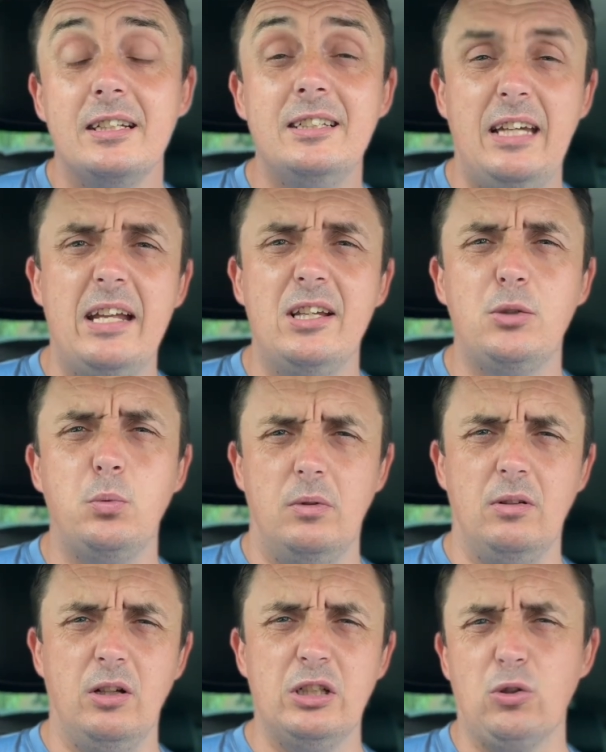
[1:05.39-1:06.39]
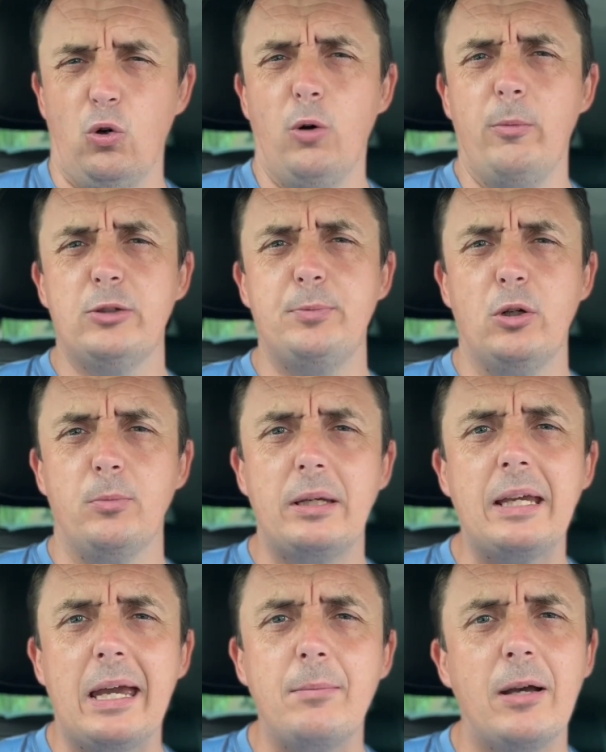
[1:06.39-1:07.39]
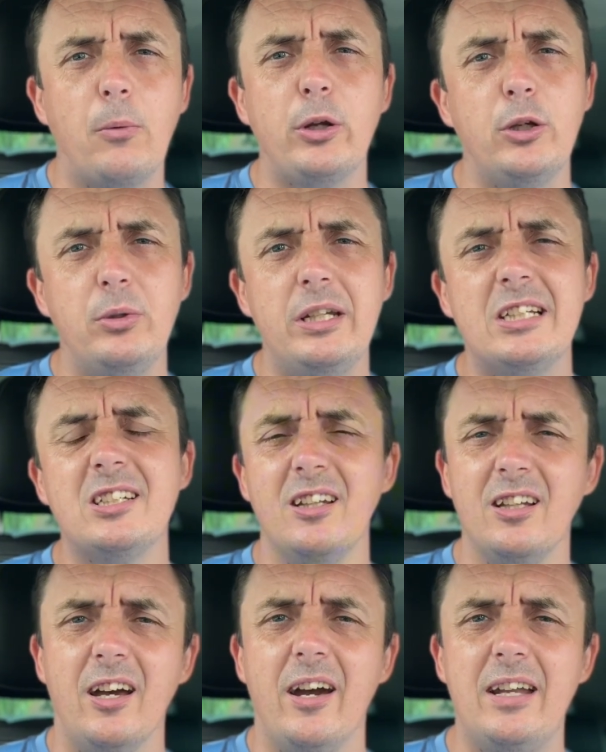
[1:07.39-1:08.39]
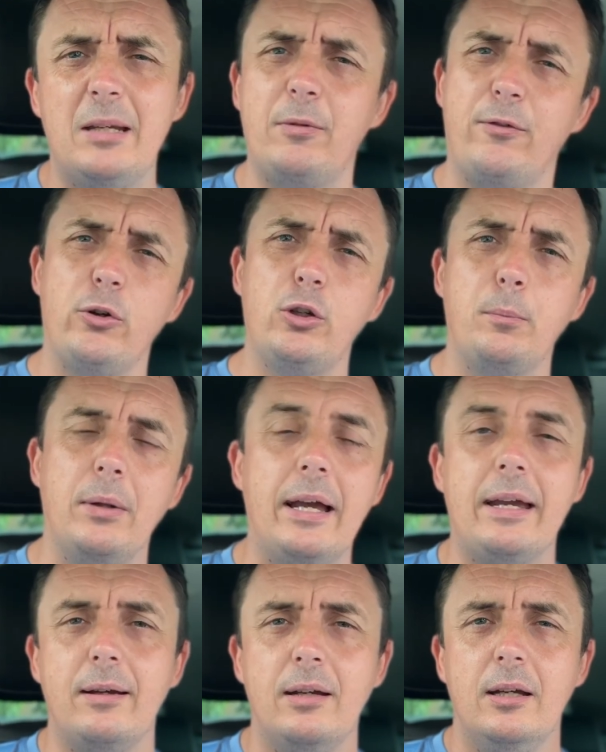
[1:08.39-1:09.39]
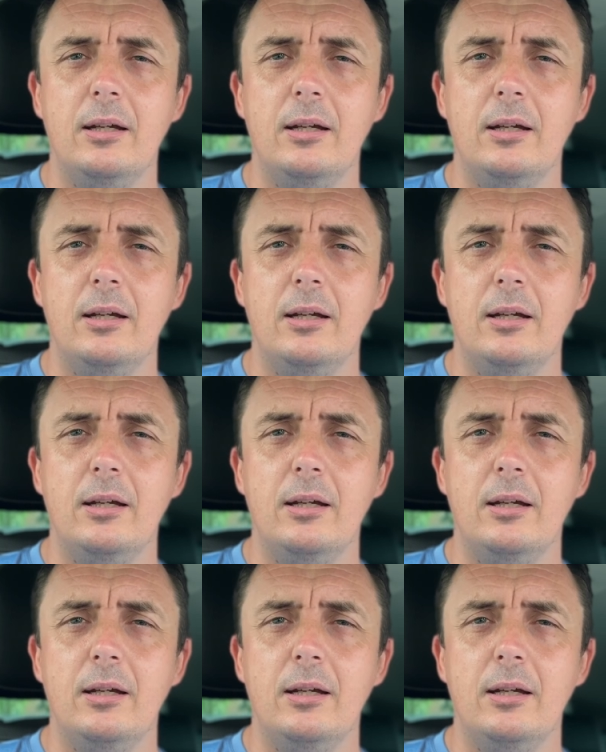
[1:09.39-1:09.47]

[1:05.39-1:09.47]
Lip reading: Tennis has almost become a game now where you need to learn it before you play it.